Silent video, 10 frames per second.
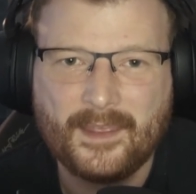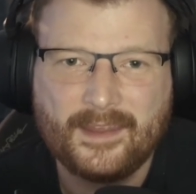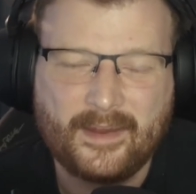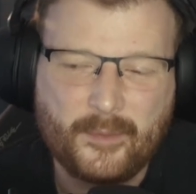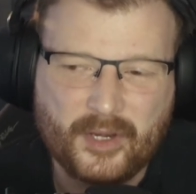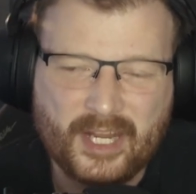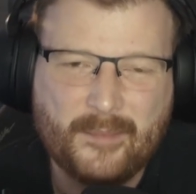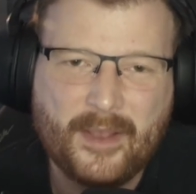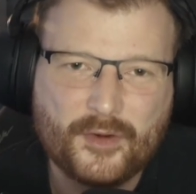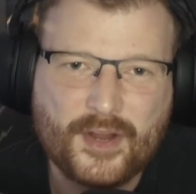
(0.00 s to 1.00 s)
You put your
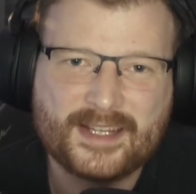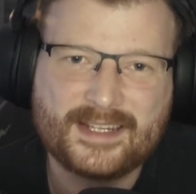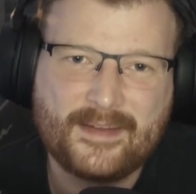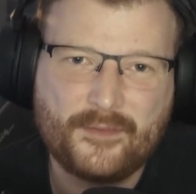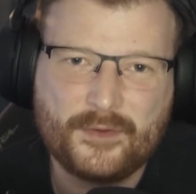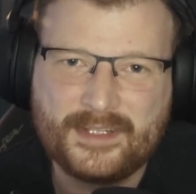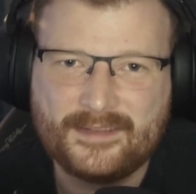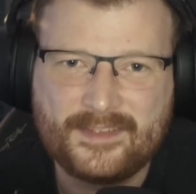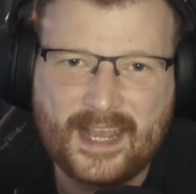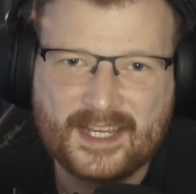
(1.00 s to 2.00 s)
email address and you have to receive a
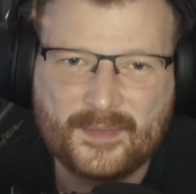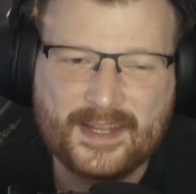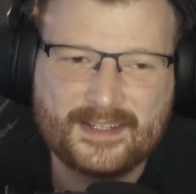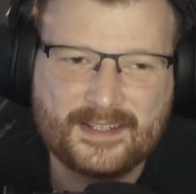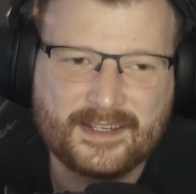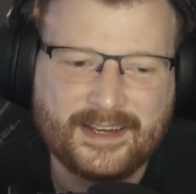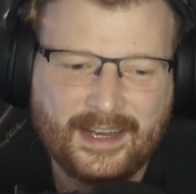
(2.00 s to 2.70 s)
text message.